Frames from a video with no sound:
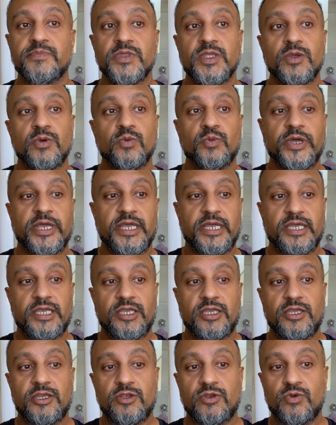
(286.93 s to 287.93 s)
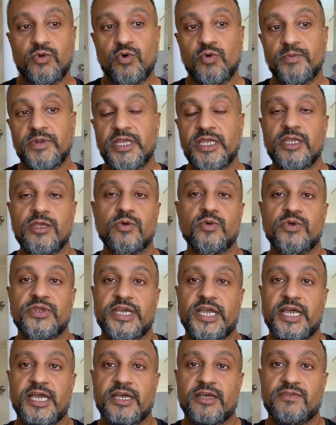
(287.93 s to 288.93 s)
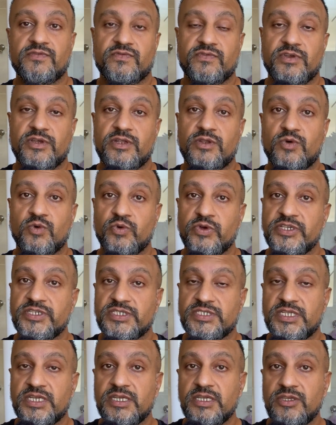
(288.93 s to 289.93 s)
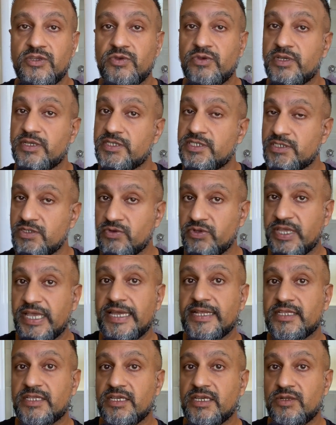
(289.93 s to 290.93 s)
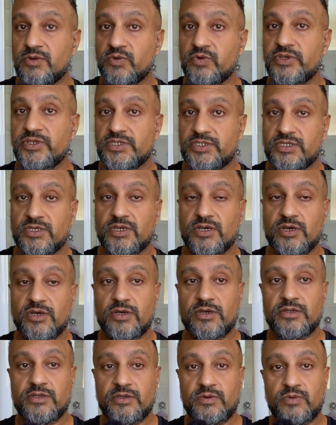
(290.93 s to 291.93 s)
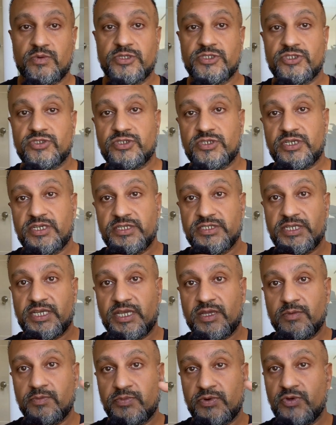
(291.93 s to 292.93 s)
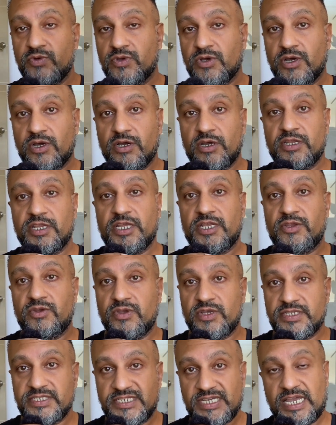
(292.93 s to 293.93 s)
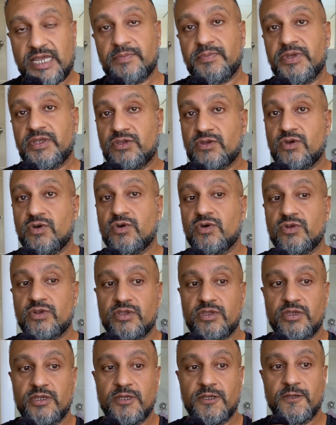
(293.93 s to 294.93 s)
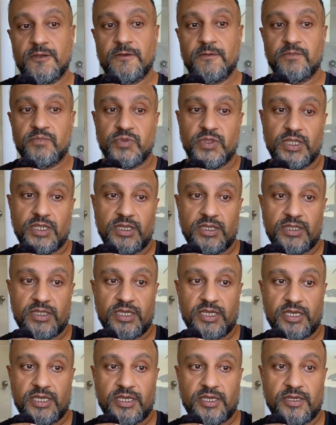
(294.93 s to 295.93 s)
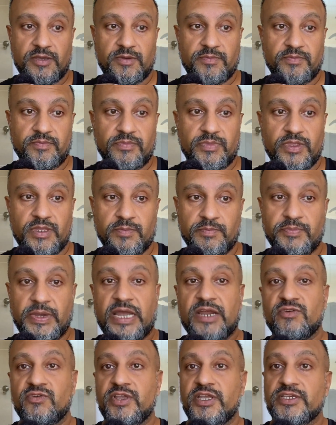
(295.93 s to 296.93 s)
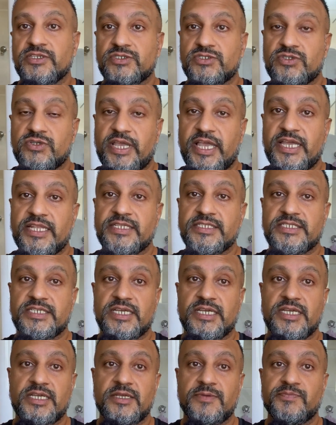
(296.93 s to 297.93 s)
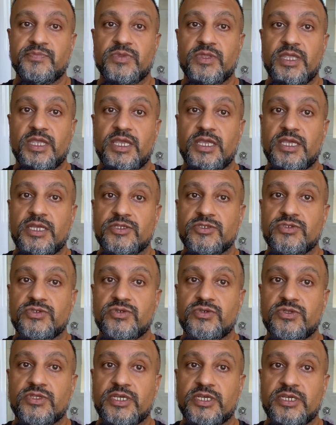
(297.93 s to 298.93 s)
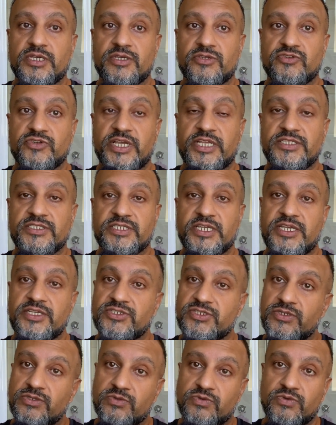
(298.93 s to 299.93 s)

where normally you would have an Oyster. You can still get an Oyster card, which is like a blue card, and you can tap it on the barriers to enter. into the train station or